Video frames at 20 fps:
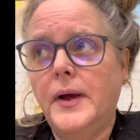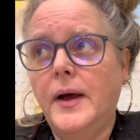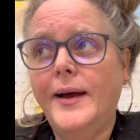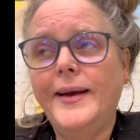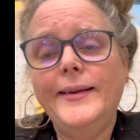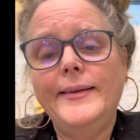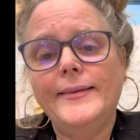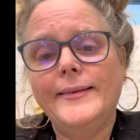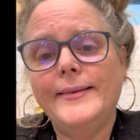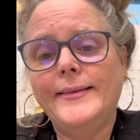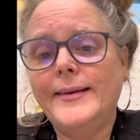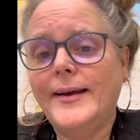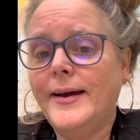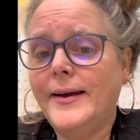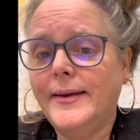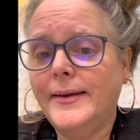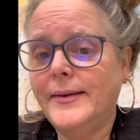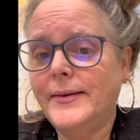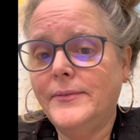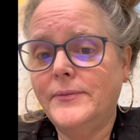I did
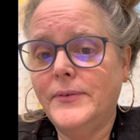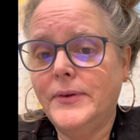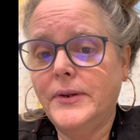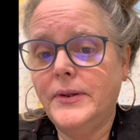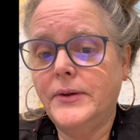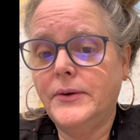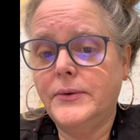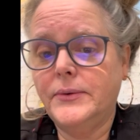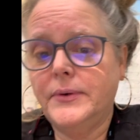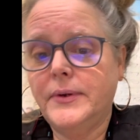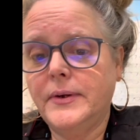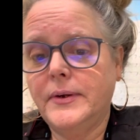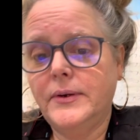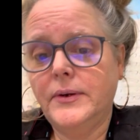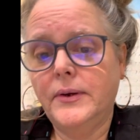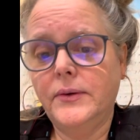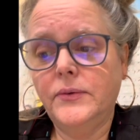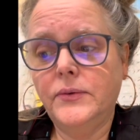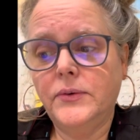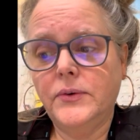not get a video done
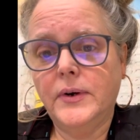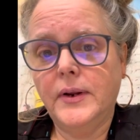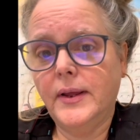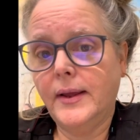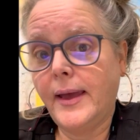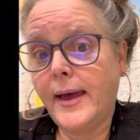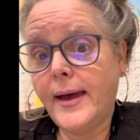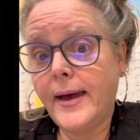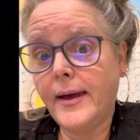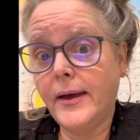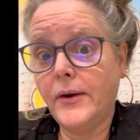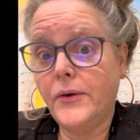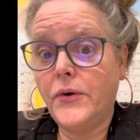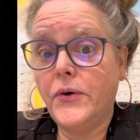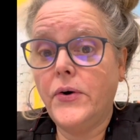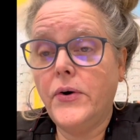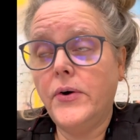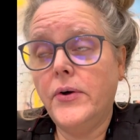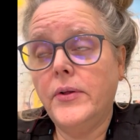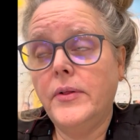yesterday at
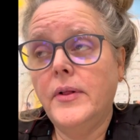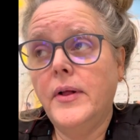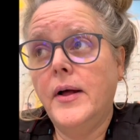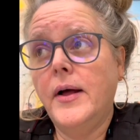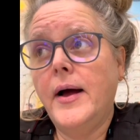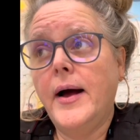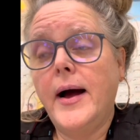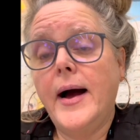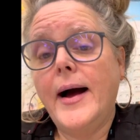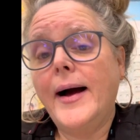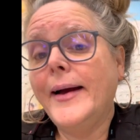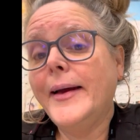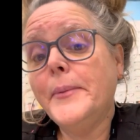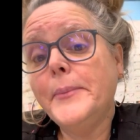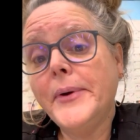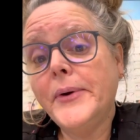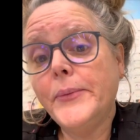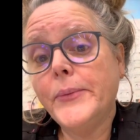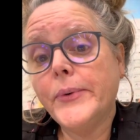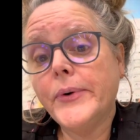all. I'm
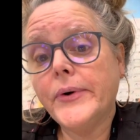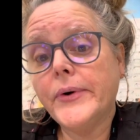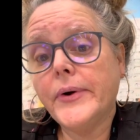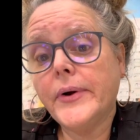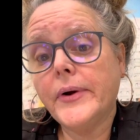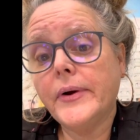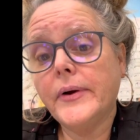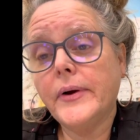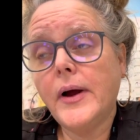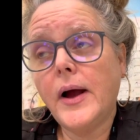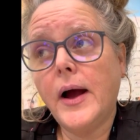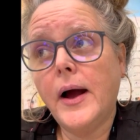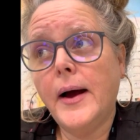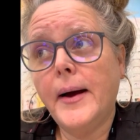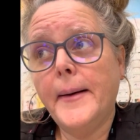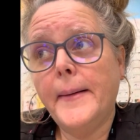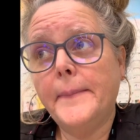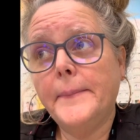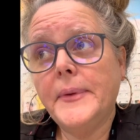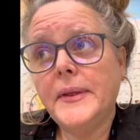at work.
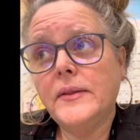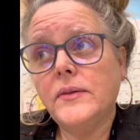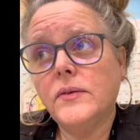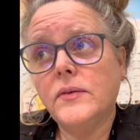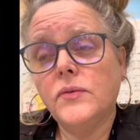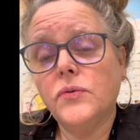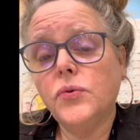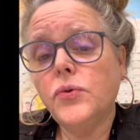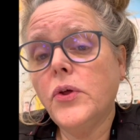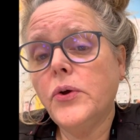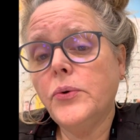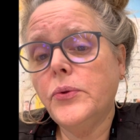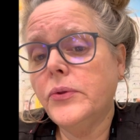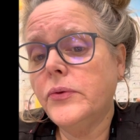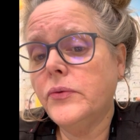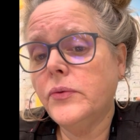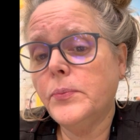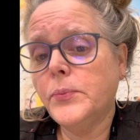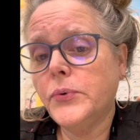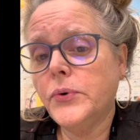It's slow
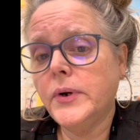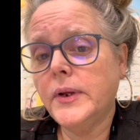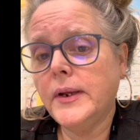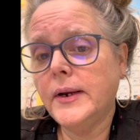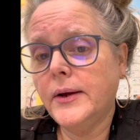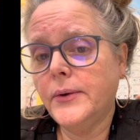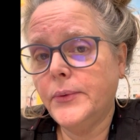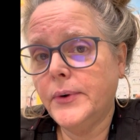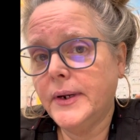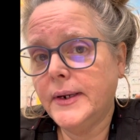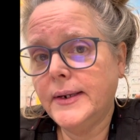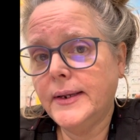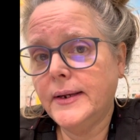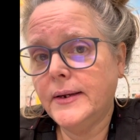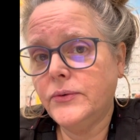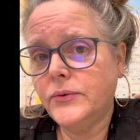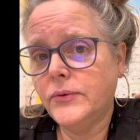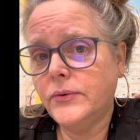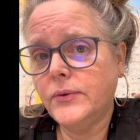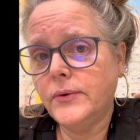this morning. I want to
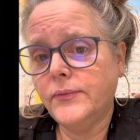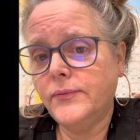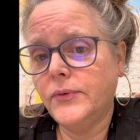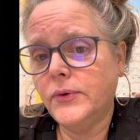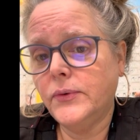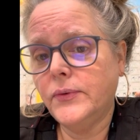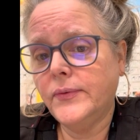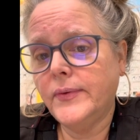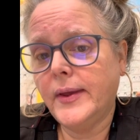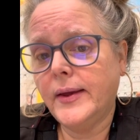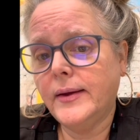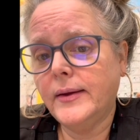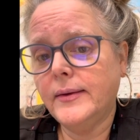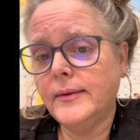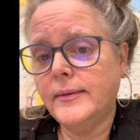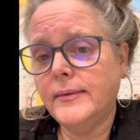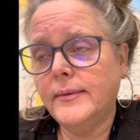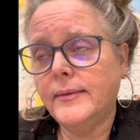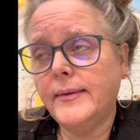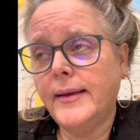take just a few
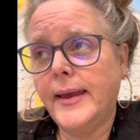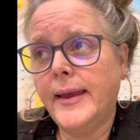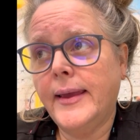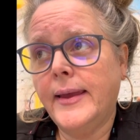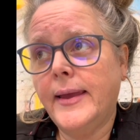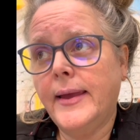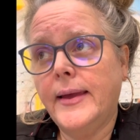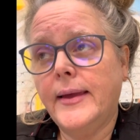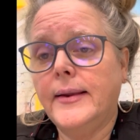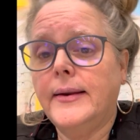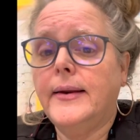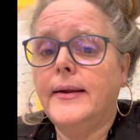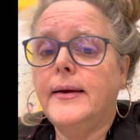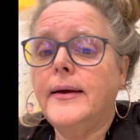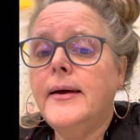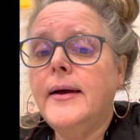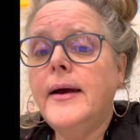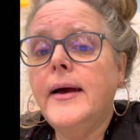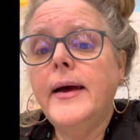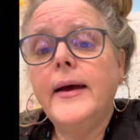seconds and
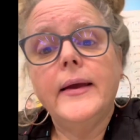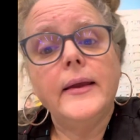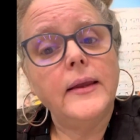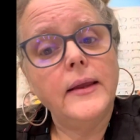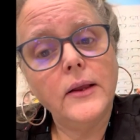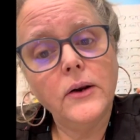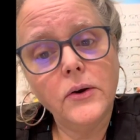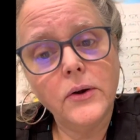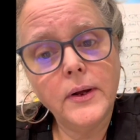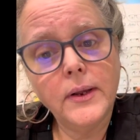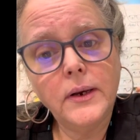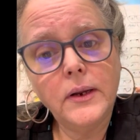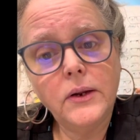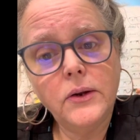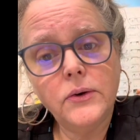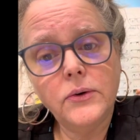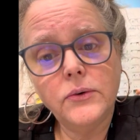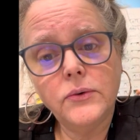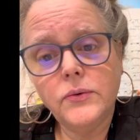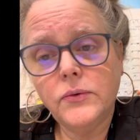get on
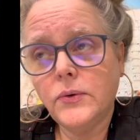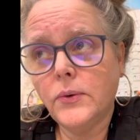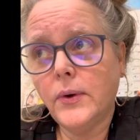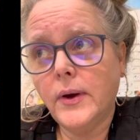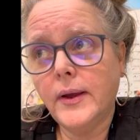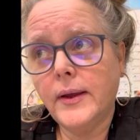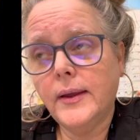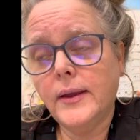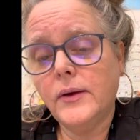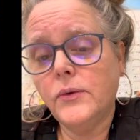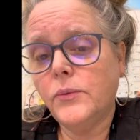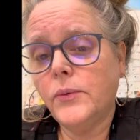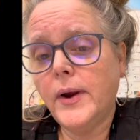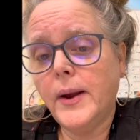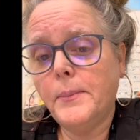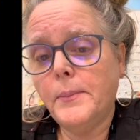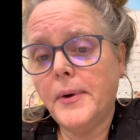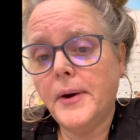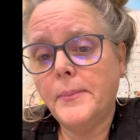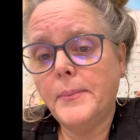here so I can wrap up.